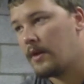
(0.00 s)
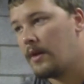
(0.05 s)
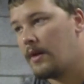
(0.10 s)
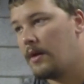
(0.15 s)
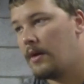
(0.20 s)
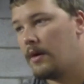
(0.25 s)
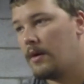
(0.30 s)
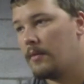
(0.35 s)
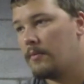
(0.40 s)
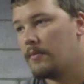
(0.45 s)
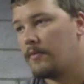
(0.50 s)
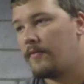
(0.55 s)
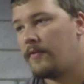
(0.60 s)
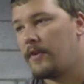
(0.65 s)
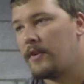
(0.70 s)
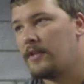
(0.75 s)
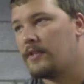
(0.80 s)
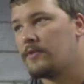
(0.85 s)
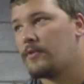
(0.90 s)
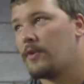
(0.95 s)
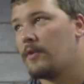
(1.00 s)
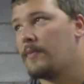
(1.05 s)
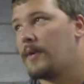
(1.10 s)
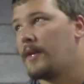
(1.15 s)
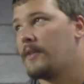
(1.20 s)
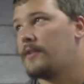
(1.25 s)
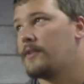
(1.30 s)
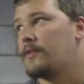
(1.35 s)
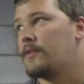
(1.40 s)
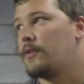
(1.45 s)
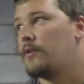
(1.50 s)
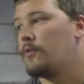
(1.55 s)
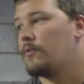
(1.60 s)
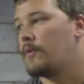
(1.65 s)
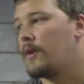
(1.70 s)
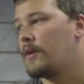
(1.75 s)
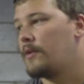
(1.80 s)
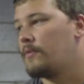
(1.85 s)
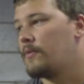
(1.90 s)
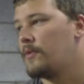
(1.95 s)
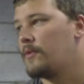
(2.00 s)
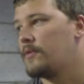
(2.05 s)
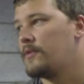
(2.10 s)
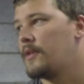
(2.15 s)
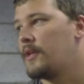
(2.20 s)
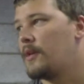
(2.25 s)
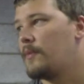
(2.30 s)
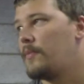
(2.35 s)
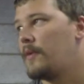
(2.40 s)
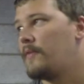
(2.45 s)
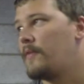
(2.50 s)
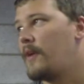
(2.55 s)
Funny story about this whole rod and reel setup.